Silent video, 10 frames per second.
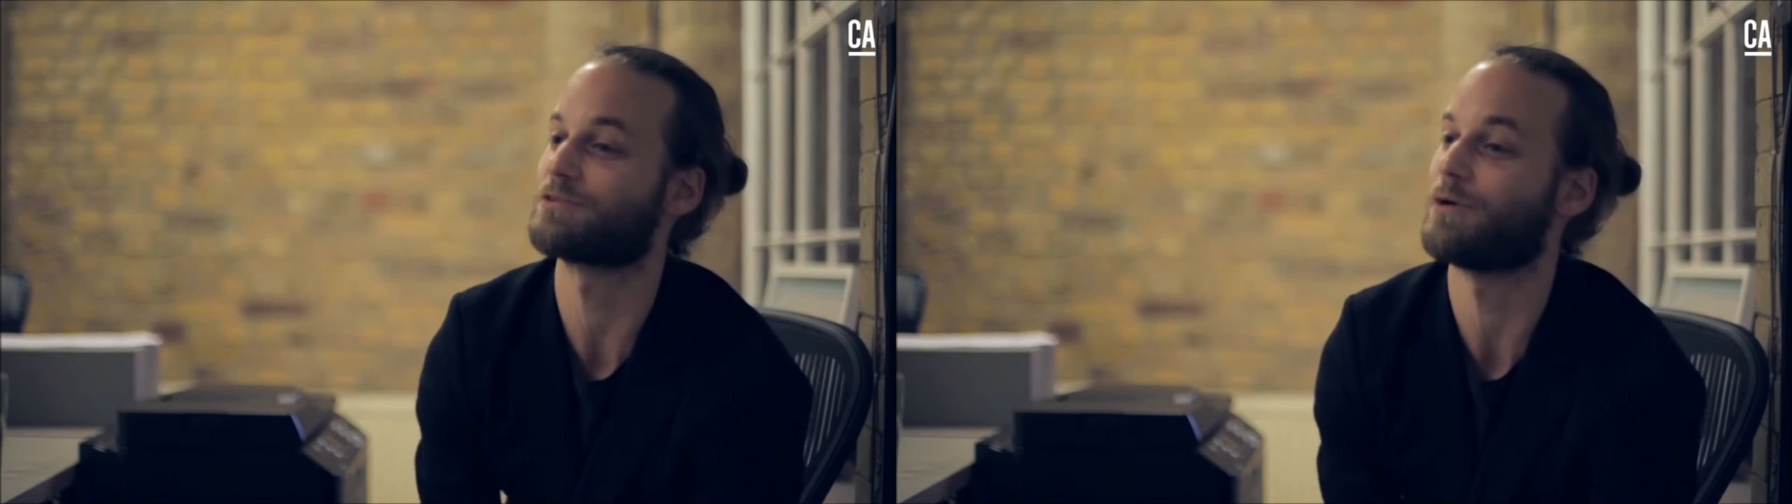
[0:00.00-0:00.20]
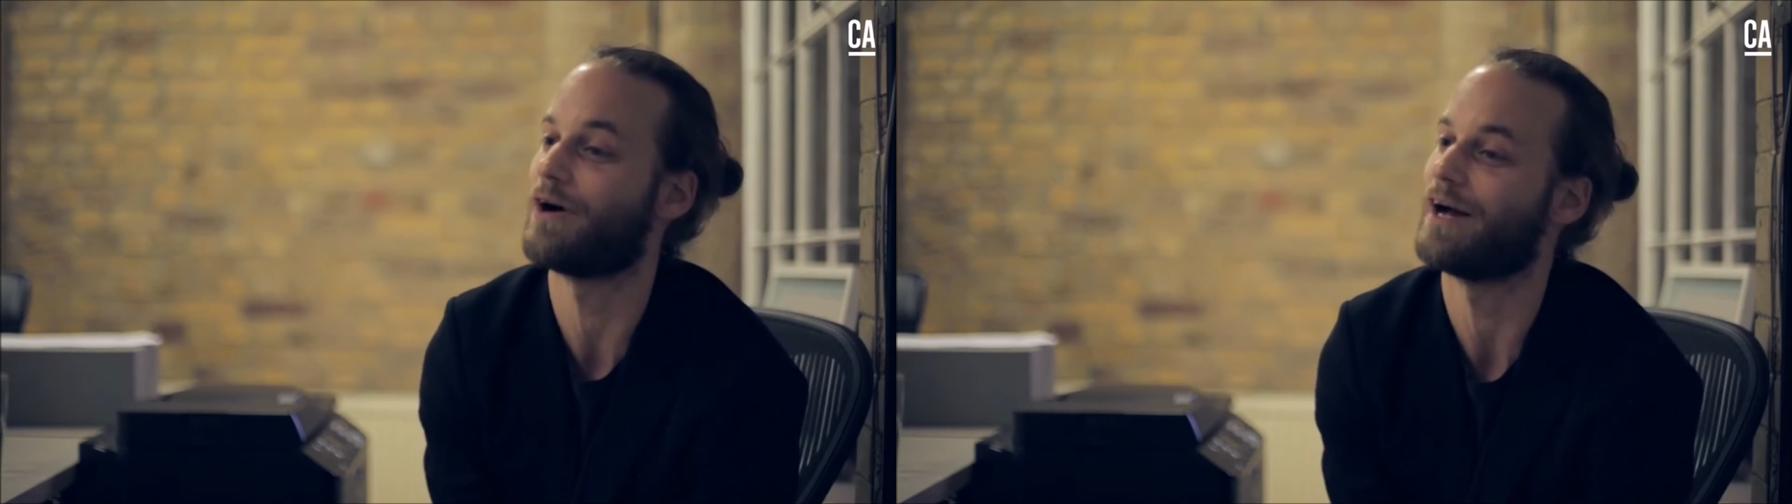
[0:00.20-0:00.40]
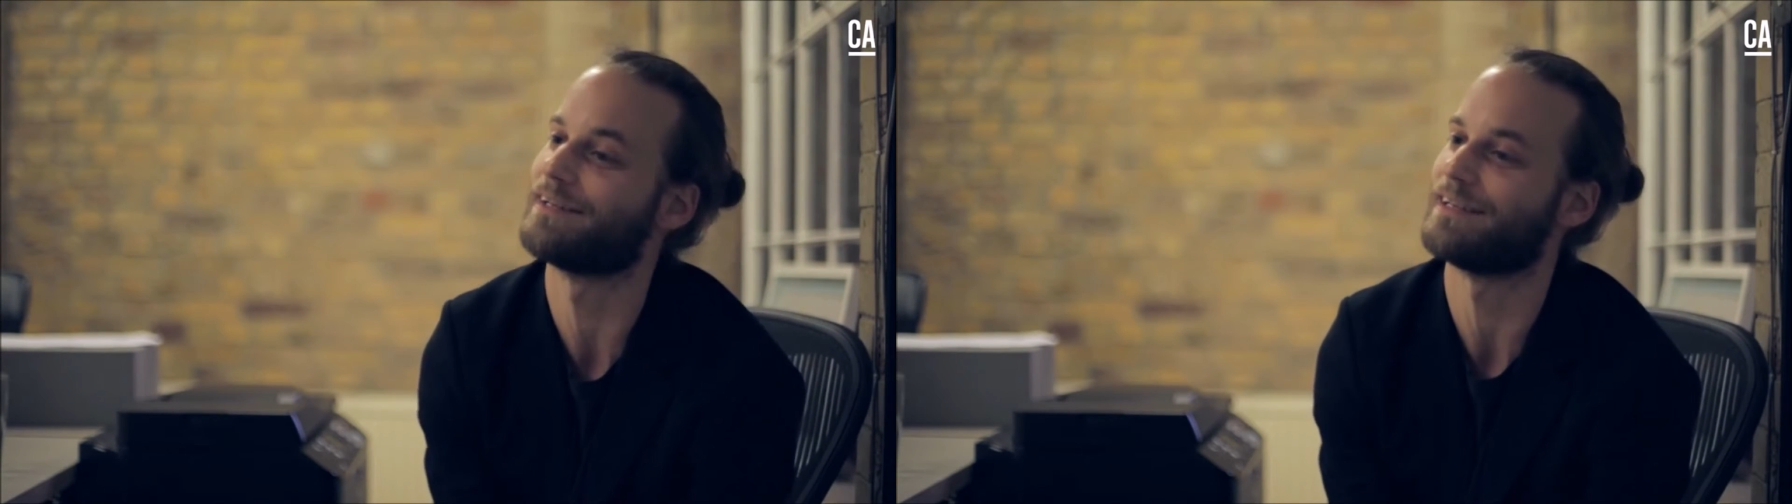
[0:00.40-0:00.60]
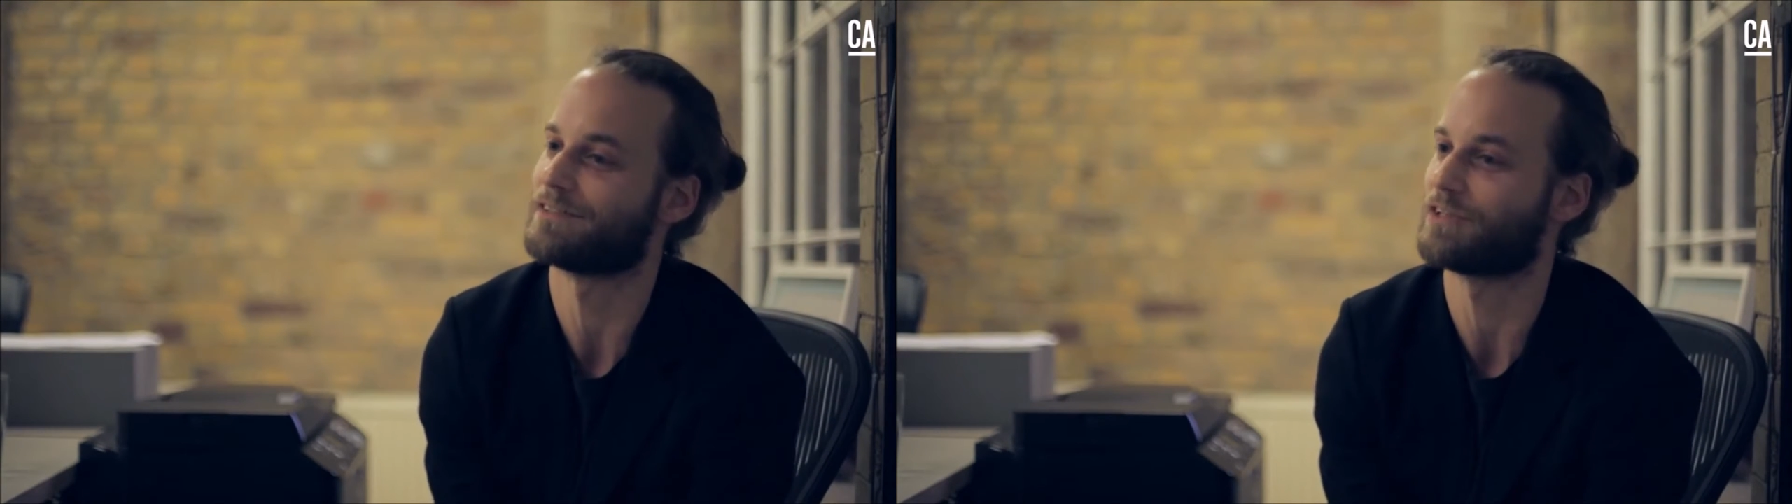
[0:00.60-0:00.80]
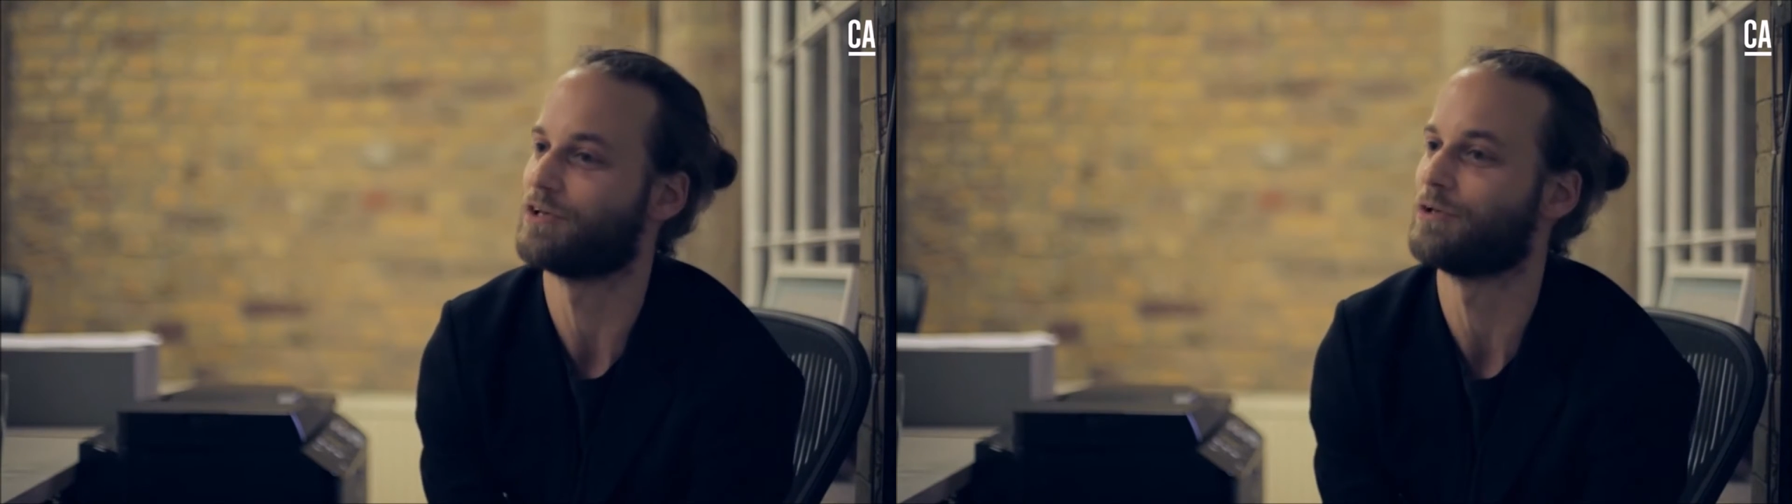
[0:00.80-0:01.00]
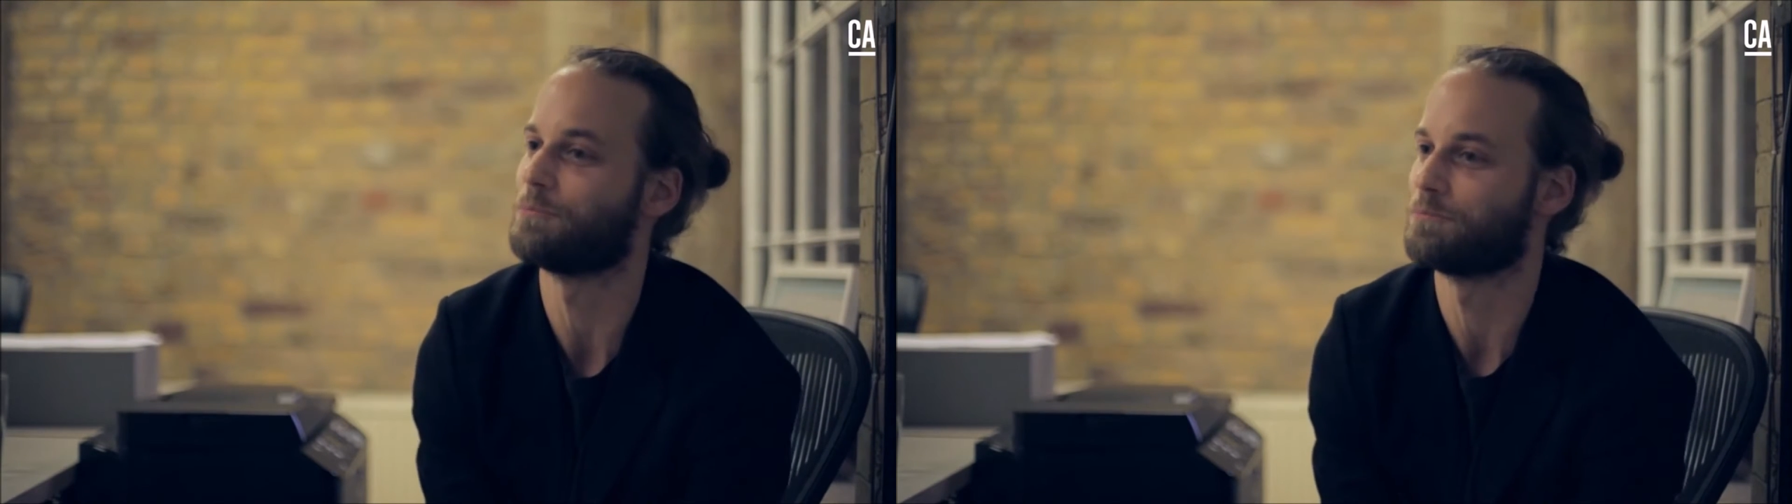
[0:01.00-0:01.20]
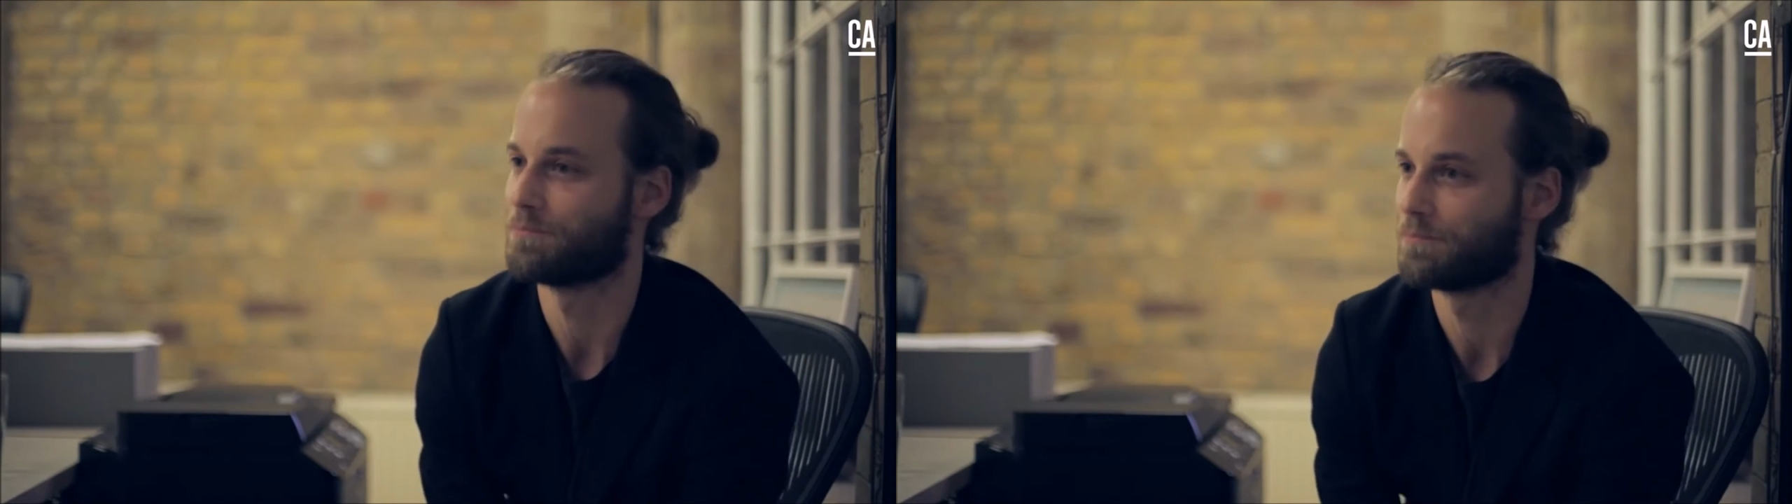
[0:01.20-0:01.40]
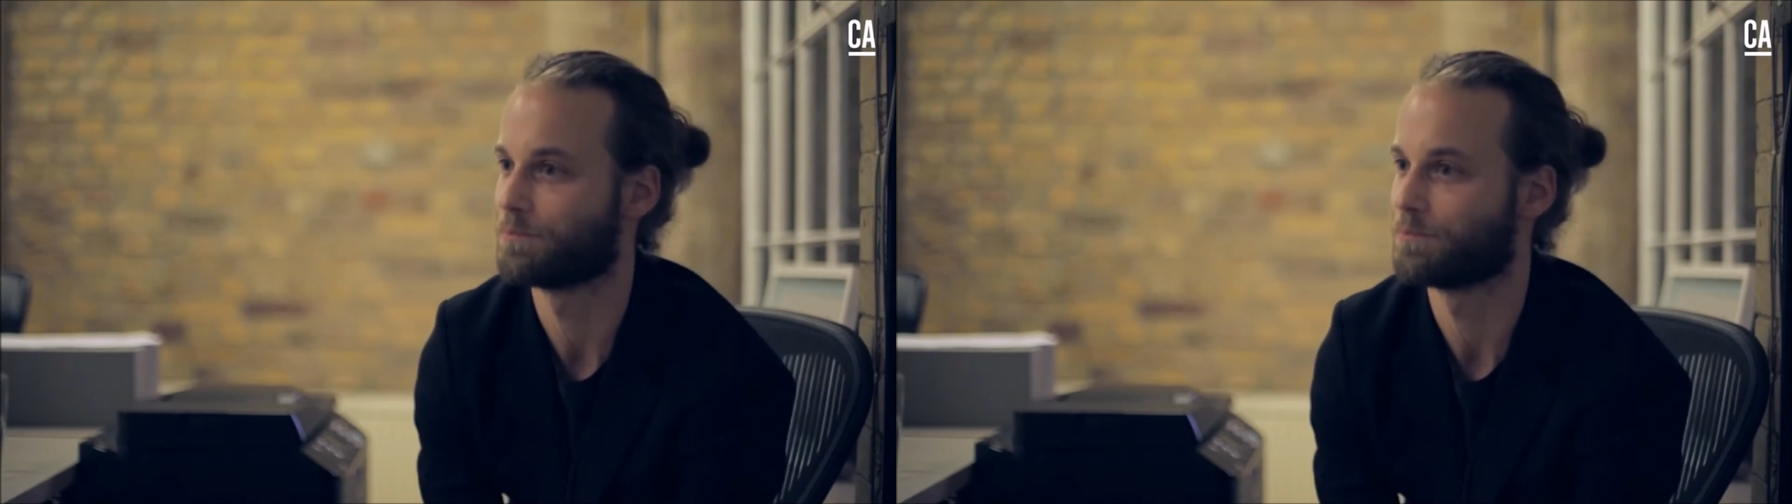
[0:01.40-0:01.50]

quite analytical